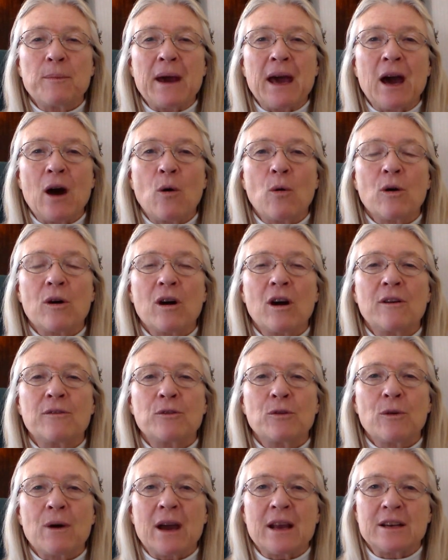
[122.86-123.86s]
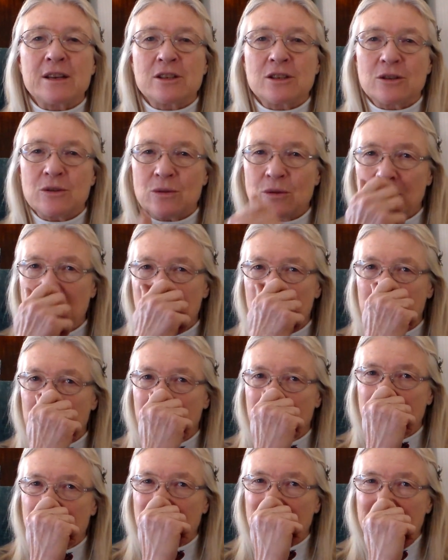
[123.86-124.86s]
power of gratitude
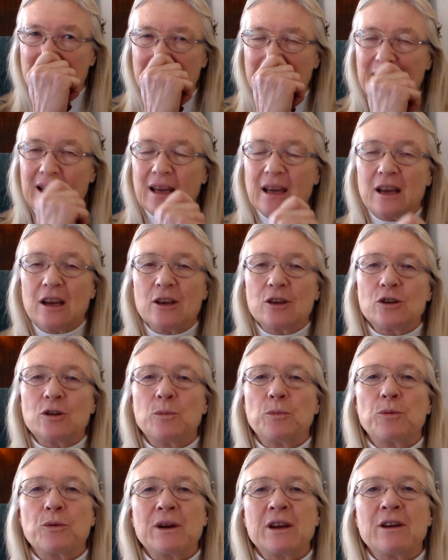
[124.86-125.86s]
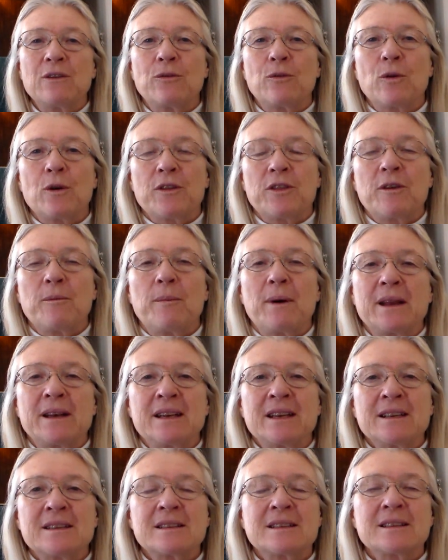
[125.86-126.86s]
to bring forth
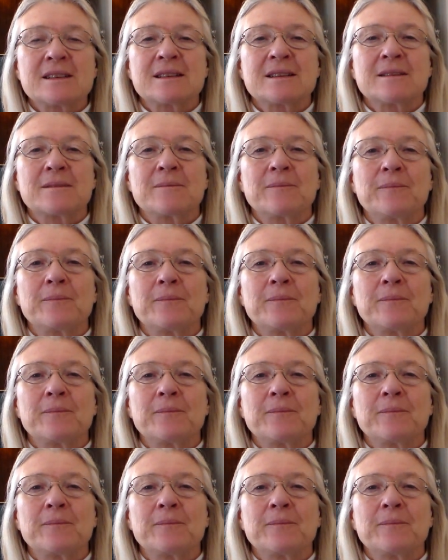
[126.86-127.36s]
abundance